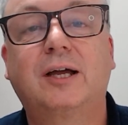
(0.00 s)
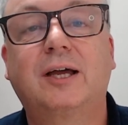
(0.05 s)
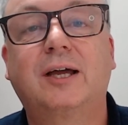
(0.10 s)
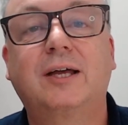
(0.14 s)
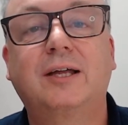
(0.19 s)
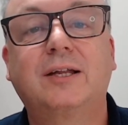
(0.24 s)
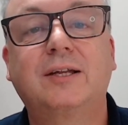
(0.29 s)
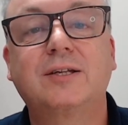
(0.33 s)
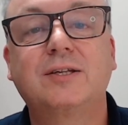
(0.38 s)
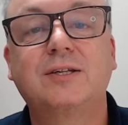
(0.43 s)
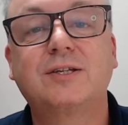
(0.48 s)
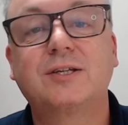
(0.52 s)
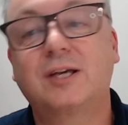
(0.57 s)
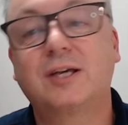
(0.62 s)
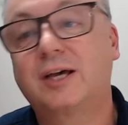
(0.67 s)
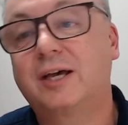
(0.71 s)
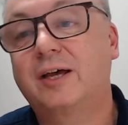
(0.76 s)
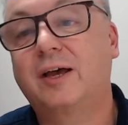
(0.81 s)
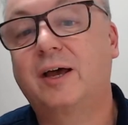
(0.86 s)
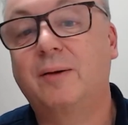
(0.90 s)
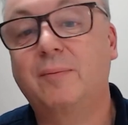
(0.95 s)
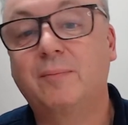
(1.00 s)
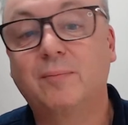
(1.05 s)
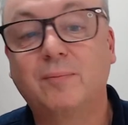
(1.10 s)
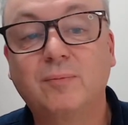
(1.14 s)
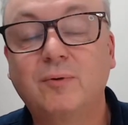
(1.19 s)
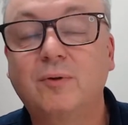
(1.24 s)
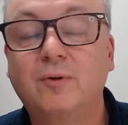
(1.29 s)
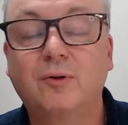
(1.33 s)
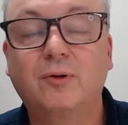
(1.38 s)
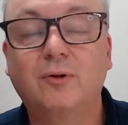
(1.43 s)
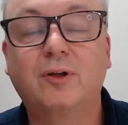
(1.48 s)
and I'm
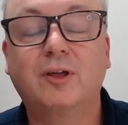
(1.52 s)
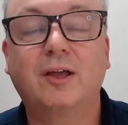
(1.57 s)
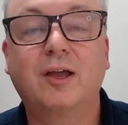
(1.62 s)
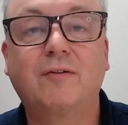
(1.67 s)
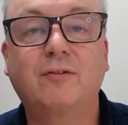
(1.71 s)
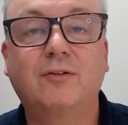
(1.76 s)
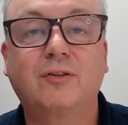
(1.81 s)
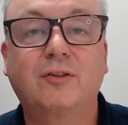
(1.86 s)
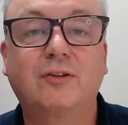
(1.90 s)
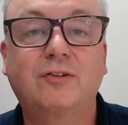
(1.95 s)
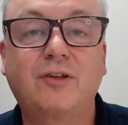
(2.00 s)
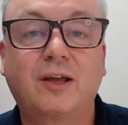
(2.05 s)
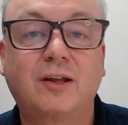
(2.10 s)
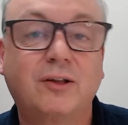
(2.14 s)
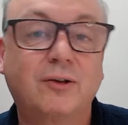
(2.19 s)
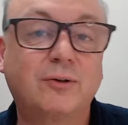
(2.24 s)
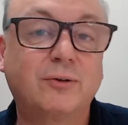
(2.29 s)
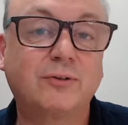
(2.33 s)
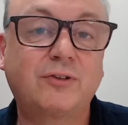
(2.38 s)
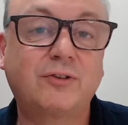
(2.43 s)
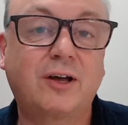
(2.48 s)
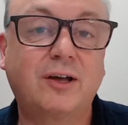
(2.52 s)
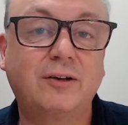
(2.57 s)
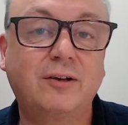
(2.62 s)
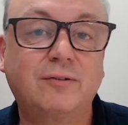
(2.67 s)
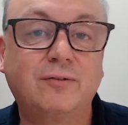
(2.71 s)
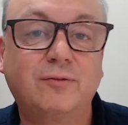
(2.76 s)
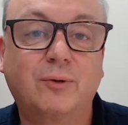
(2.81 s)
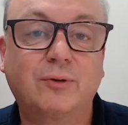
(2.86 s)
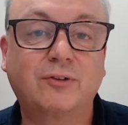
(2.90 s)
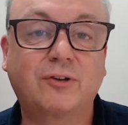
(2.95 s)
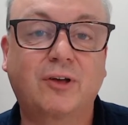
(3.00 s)
looking after the technical side
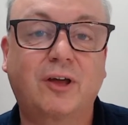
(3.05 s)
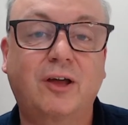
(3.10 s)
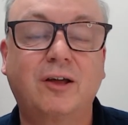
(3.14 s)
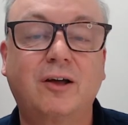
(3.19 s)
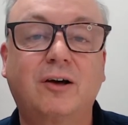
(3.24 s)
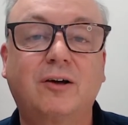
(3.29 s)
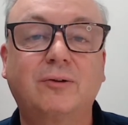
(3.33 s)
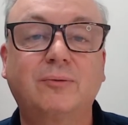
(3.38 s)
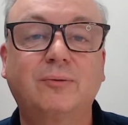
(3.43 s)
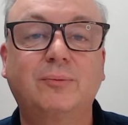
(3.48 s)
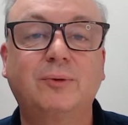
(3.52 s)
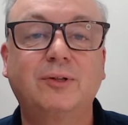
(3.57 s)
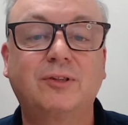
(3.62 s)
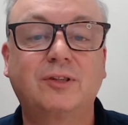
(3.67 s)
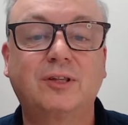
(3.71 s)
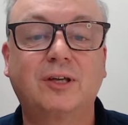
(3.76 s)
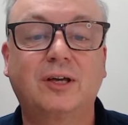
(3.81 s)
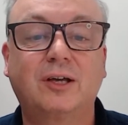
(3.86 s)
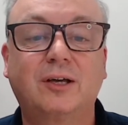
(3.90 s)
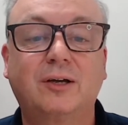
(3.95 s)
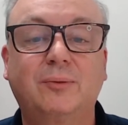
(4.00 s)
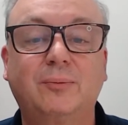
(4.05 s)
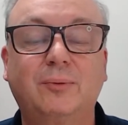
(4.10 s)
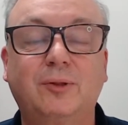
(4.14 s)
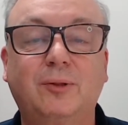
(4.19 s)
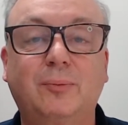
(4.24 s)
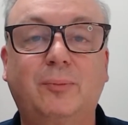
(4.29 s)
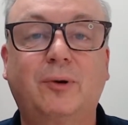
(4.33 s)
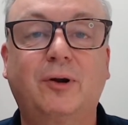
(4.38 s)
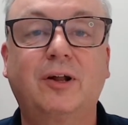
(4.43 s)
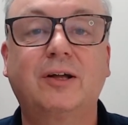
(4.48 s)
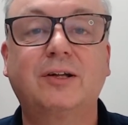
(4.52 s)
of what's going on with the
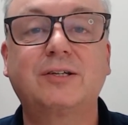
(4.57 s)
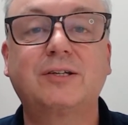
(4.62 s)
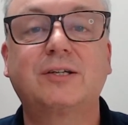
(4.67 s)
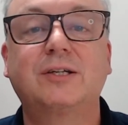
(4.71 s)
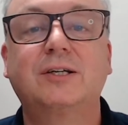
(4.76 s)
product.